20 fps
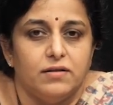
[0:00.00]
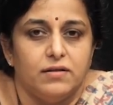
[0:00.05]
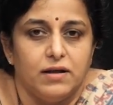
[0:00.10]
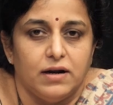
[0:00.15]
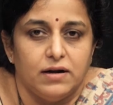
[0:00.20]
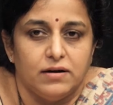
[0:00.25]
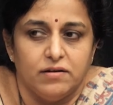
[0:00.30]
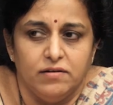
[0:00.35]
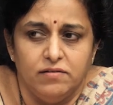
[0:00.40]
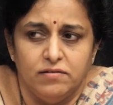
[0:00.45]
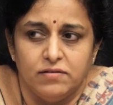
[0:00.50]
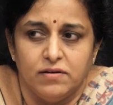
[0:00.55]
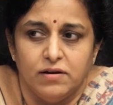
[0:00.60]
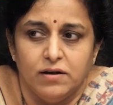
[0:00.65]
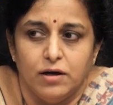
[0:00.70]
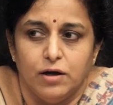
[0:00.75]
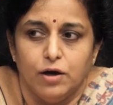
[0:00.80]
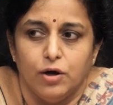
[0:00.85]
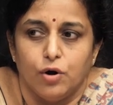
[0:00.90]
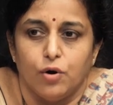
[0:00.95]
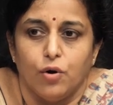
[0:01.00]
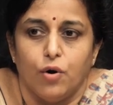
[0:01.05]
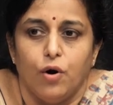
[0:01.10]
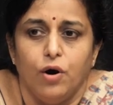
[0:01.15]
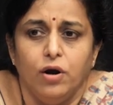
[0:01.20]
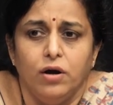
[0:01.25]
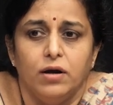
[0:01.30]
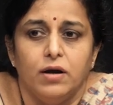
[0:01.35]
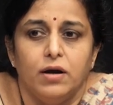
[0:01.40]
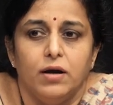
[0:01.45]
That is
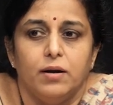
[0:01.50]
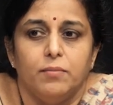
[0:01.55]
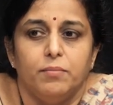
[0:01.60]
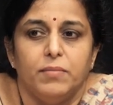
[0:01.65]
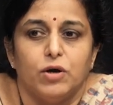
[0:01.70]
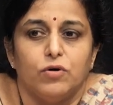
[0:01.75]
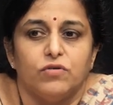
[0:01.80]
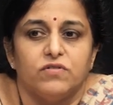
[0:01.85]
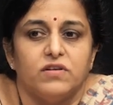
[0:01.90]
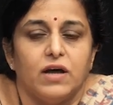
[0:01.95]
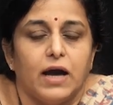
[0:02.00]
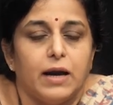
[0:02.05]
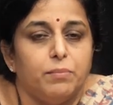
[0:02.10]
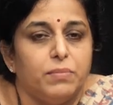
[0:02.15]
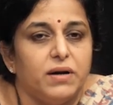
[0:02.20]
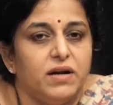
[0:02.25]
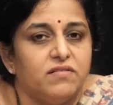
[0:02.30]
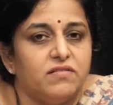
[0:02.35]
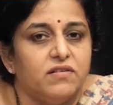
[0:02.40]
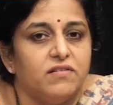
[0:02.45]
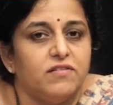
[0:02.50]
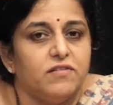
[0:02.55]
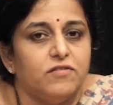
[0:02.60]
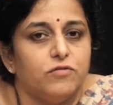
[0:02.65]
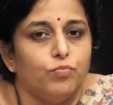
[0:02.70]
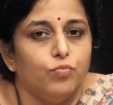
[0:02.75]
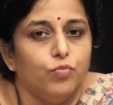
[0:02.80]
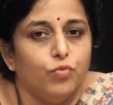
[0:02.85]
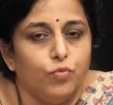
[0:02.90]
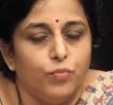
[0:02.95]
wrong, because diapedesis
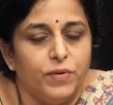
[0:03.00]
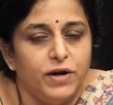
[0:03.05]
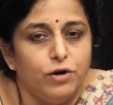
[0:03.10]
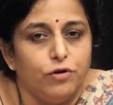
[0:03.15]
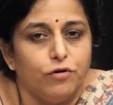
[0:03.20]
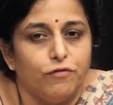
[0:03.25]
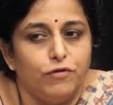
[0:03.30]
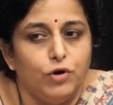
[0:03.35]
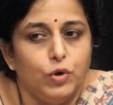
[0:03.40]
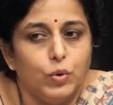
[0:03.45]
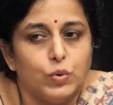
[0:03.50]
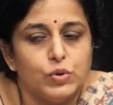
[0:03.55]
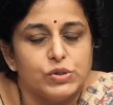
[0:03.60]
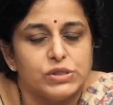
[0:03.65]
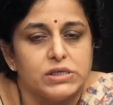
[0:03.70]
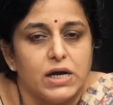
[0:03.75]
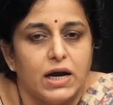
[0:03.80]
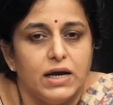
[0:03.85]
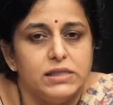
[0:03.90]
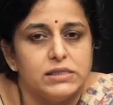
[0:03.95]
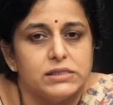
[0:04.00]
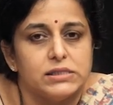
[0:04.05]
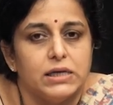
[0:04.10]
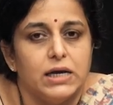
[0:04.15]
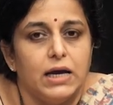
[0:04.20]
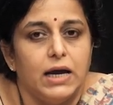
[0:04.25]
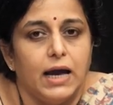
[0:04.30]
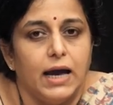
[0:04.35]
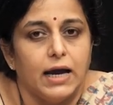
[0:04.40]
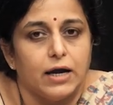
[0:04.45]
is movement of leukocytes
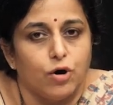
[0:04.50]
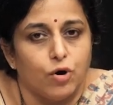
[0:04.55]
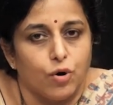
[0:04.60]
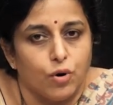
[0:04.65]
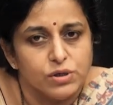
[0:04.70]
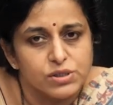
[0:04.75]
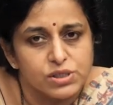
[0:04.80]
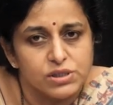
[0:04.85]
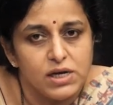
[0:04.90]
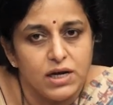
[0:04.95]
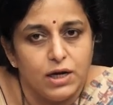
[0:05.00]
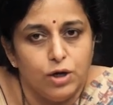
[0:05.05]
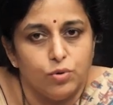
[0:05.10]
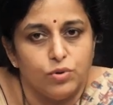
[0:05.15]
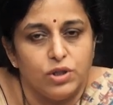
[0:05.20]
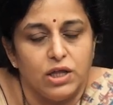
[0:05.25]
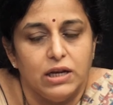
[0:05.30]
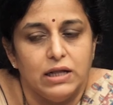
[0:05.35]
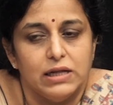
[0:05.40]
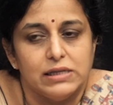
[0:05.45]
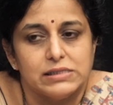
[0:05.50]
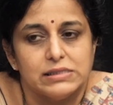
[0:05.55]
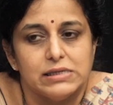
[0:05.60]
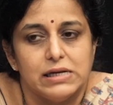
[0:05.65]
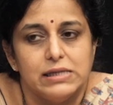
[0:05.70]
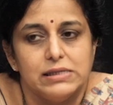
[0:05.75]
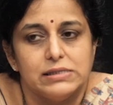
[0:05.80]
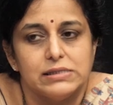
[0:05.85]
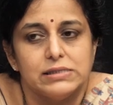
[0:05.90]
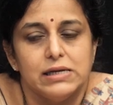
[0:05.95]
across the endothelial
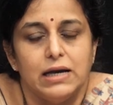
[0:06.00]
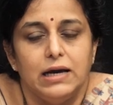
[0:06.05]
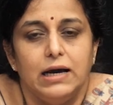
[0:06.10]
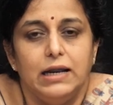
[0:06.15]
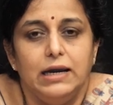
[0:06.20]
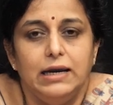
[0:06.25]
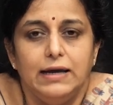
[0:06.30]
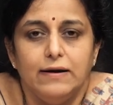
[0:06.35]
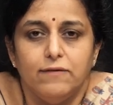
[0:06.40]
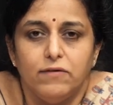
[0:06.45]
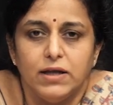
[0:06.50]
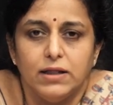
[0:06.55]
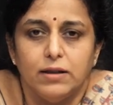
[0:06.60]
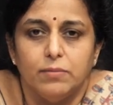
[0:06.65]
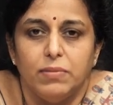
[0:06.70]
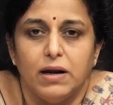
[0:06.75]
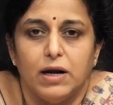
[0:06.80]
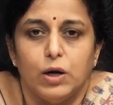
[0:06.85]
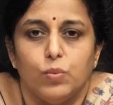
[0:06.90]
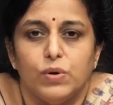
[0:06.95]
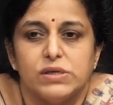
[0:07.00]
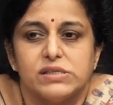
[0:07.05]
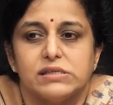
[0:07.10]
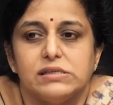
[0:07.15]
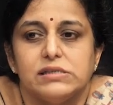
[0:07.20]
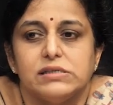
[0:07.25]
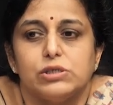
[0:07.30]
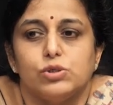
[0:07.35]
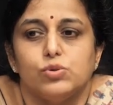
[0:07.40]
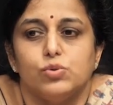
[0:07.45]
cells, leaving the blood
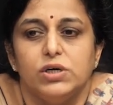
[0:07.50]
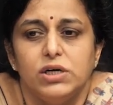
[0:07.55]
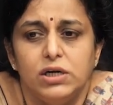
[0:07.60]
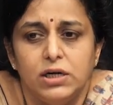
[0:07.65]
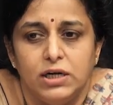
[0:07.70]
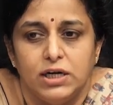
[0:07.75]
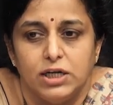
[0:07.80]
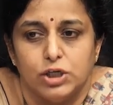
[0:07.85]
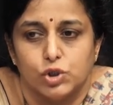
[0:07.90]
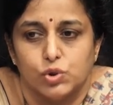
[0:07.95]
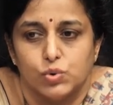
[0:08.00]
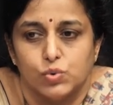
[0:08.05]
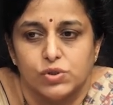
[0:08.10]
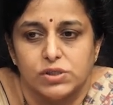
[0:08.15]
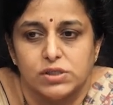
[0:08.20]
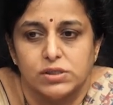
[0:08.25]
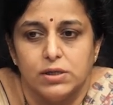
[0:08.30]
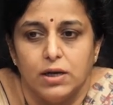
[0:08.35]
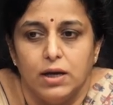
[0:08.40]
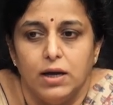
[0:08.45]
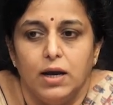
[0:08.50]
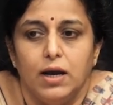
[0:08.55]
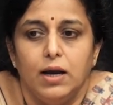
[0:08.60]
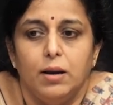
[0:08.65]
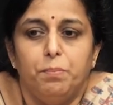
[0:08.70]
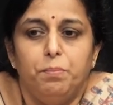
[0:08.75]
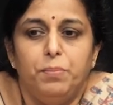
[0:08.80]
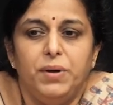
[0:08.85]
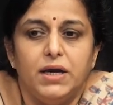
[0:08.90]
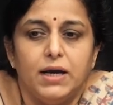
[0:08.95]
vessels to the tissues.
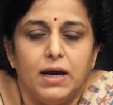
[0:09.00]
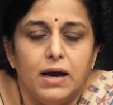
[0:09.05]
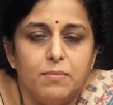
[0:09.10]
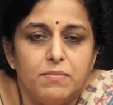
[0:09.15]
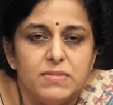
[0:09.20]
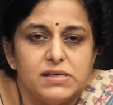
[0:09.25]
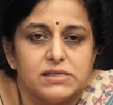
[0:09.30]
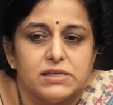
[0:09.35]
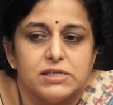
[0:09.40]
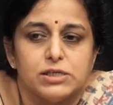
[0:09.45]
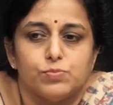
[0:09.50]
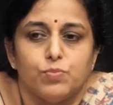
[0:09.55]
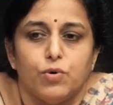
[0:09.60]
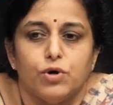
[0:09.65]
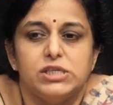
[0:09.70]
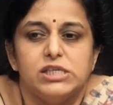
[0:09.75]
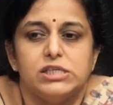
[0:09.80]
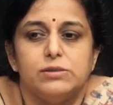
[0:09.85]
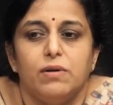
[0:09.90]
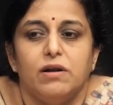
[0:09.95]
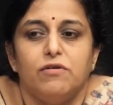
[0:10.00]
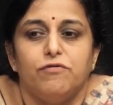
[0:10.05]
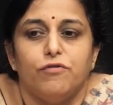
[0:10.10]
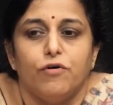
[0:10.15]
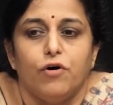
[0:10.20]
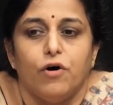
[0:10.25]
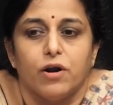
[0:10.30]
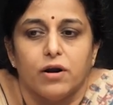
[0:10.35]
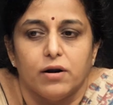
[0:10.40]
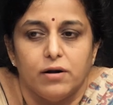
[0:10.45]
PECAM is responsible
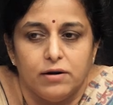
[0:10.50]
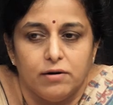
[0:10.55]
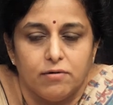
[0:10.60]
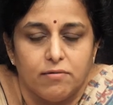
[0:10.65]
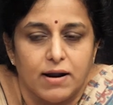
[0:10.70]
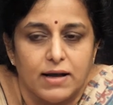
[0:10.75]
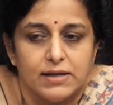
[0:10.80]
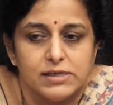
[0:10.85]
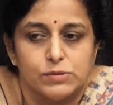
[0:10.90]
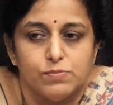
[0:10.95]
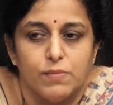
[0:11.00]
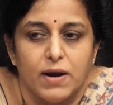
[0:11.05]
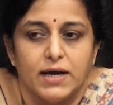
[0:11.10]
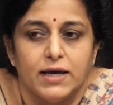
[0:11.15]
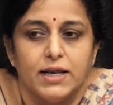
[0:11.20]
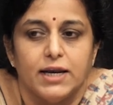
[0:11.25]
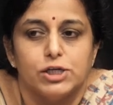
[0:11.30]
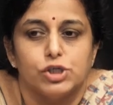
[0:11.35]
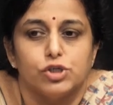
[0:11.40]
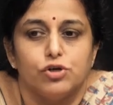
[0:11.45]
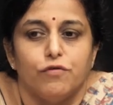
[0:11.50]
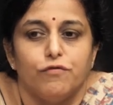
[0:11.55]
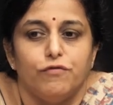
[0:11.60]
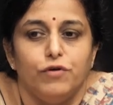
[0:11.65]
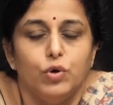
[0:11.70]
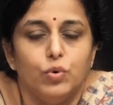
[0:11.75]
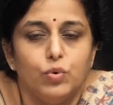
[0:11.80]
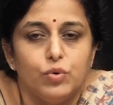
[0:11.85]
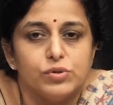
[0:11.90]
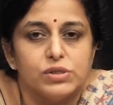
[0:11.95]
for transmigration of
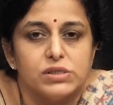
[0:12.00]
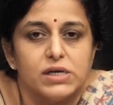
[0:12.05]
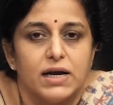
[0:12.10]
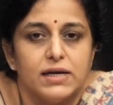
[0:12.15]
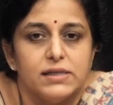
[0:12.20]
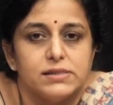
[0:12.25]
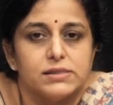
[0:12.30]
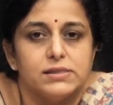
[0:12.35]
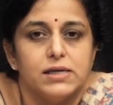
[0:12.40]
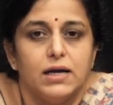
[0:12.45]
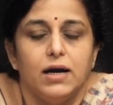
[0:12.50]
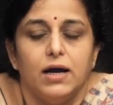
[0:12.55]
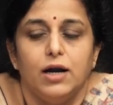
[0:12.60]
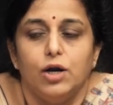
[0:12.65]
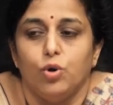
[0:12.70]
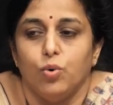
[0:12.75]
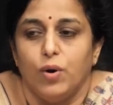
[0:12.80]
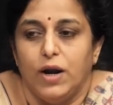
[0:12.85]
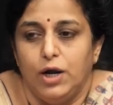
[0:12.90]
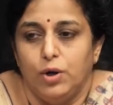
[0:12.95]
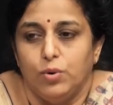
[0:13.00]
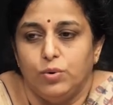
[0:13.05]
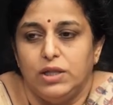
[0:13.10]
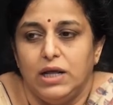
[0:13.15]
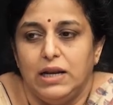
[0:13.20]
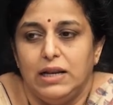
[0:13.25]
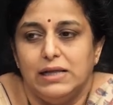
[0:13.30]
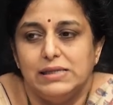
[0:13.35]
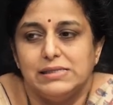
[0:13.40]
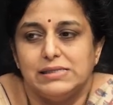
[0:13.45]
leukocytes to
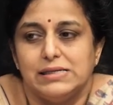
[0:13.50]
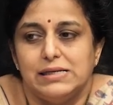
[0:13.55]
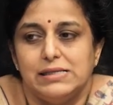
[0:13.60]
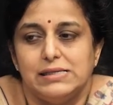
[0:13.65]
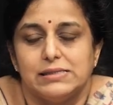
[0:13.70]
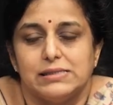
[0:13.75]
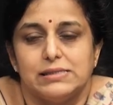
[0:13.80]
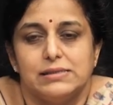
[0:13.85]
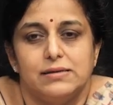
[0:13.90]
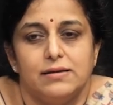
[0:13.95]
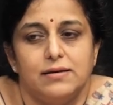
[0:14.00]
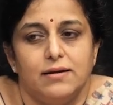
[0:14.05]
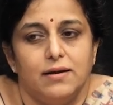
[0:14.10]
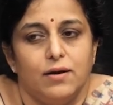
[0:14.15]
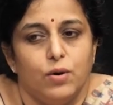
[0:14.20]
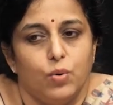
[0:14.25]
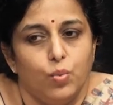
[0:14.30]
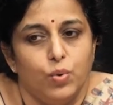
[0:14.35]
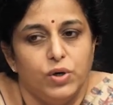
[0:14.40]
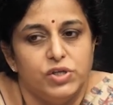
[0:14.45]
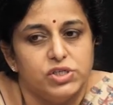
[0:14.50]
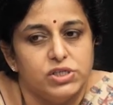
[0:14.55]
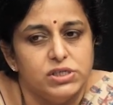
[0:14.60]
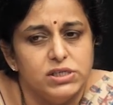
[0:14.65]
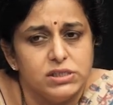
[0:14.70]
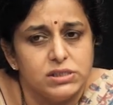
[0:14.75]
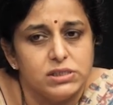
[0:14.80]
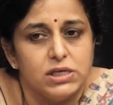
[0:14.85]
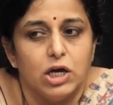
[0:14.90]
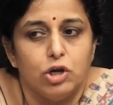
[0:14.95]
endothelial cells, which
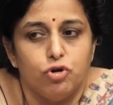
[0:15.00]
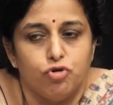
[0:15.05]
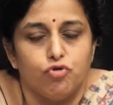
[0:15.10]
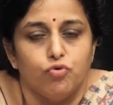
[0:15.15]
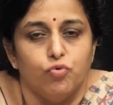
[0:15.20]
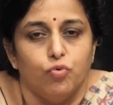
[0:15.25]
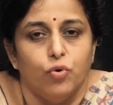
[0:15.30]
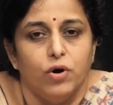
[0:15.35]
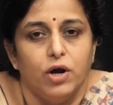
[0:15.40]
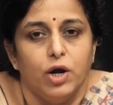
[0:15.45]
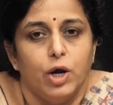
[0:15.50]
is true.